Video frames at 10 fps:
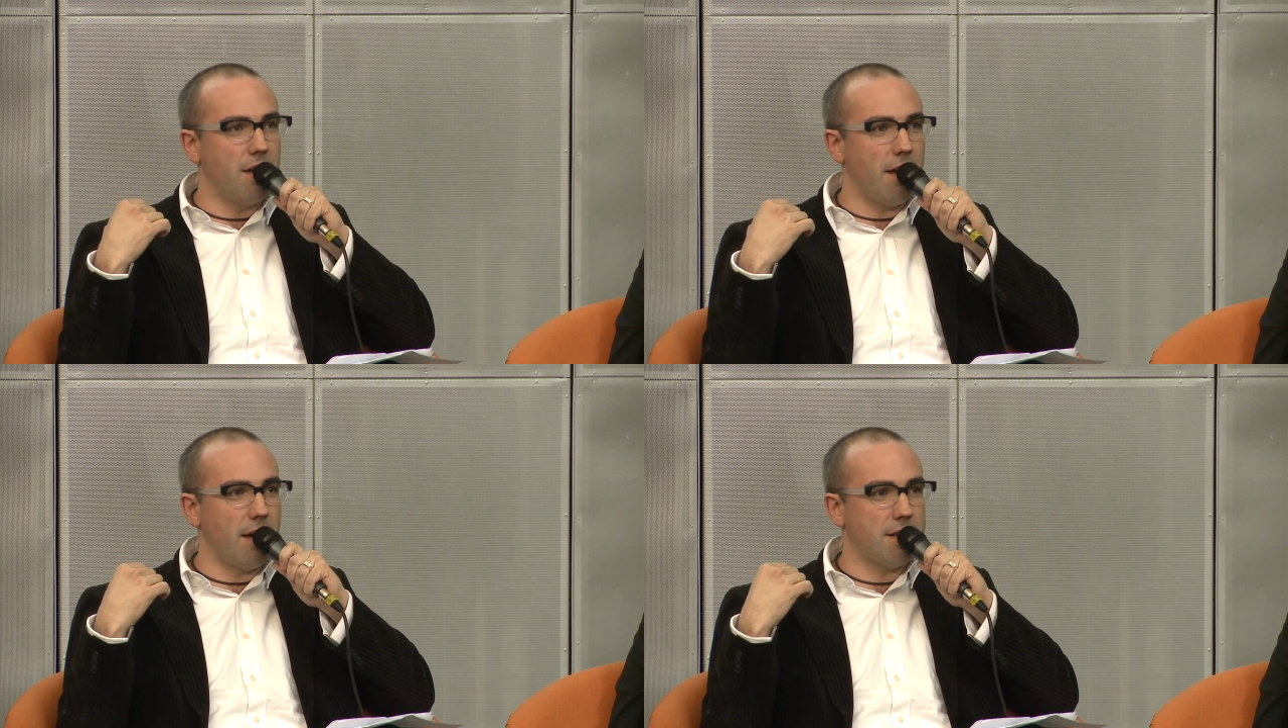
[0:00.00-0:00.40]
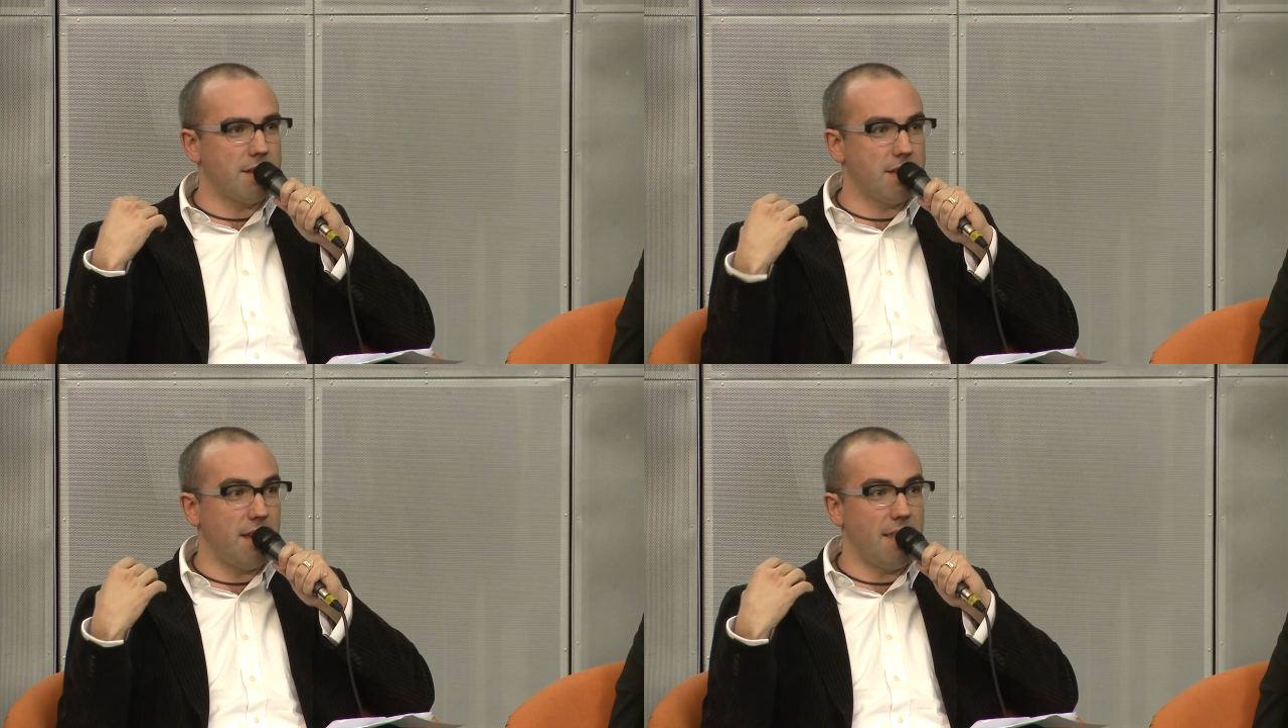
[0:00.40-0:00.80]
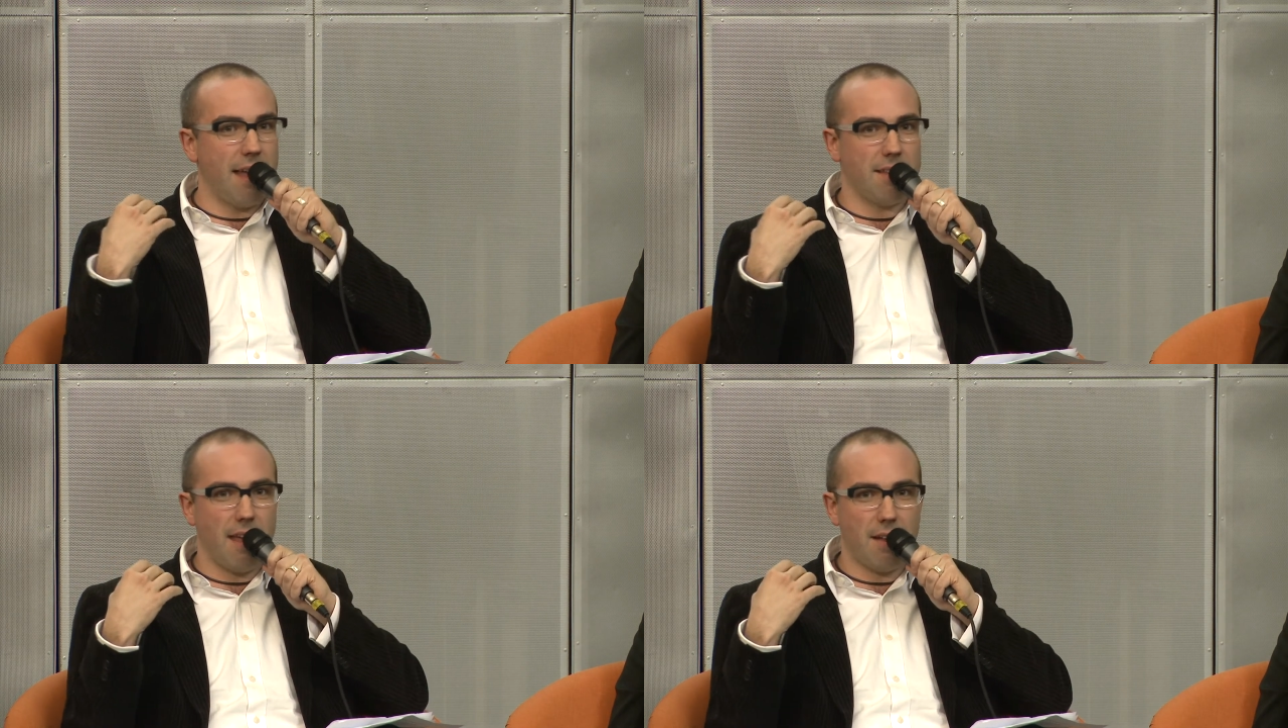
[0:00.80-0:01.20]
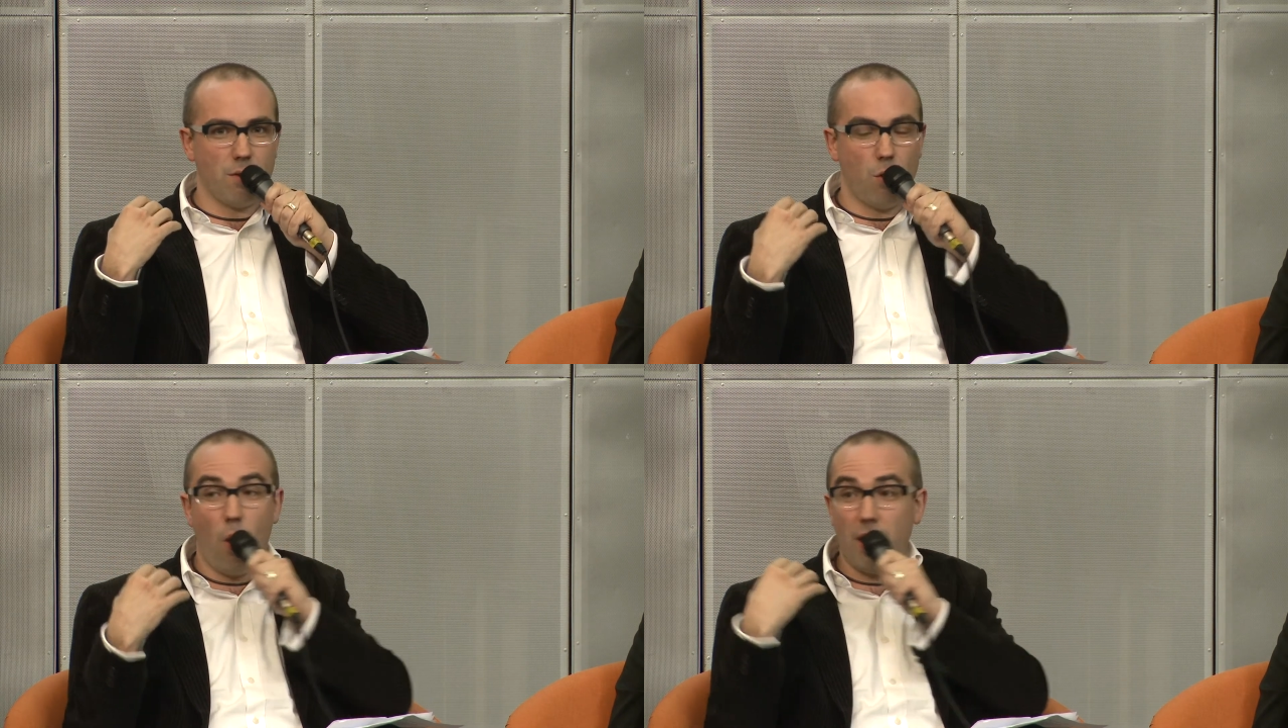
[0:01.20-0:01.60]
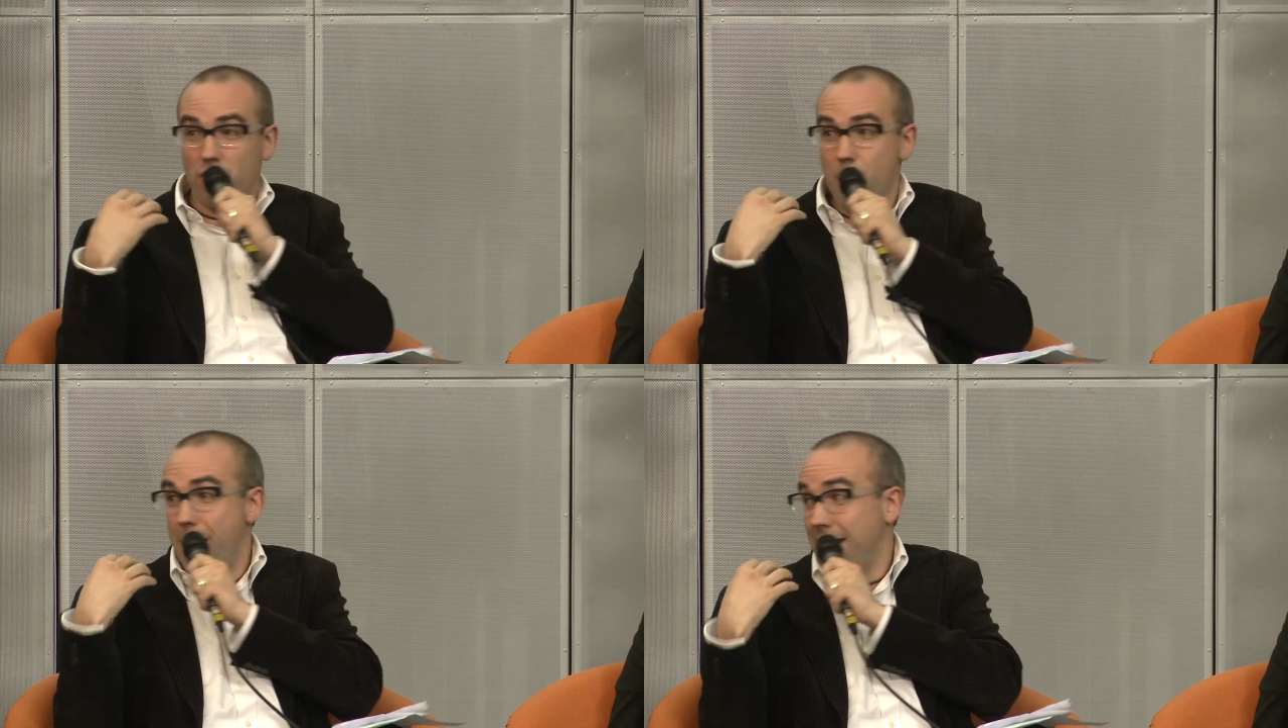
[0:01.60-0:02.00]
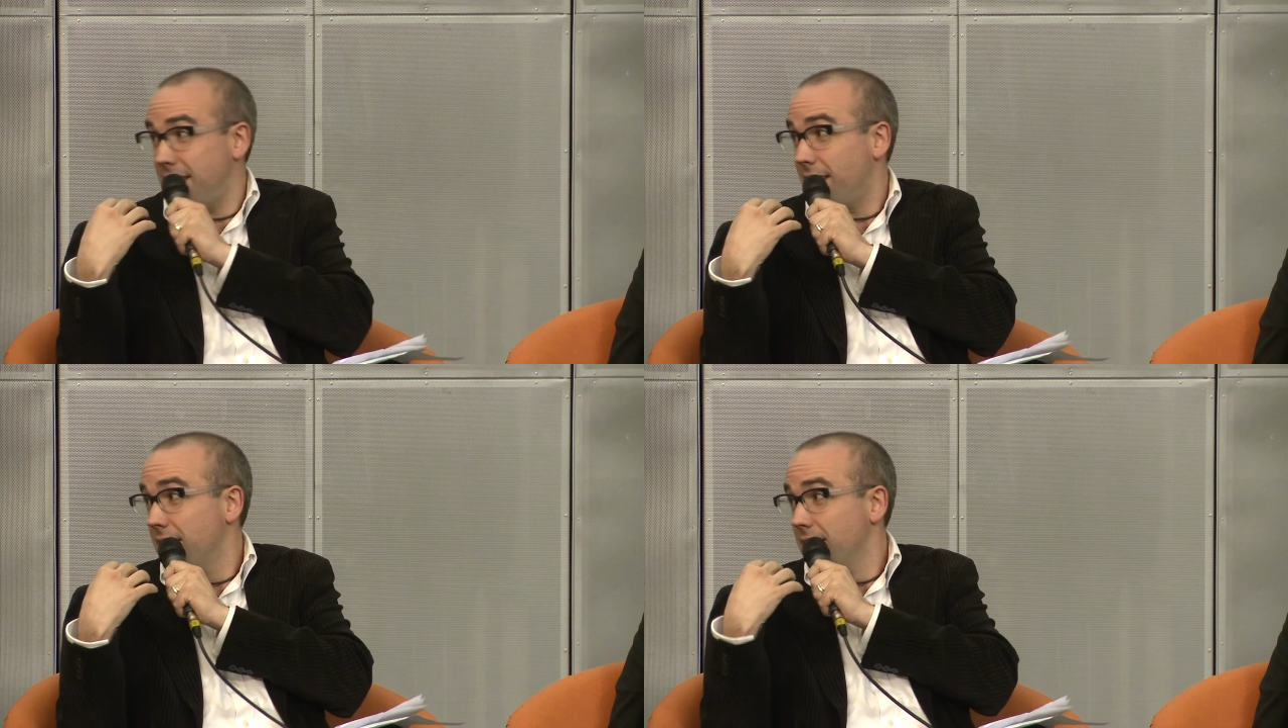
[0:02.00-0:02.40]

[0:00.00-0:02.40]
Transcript: to see that quite dramatic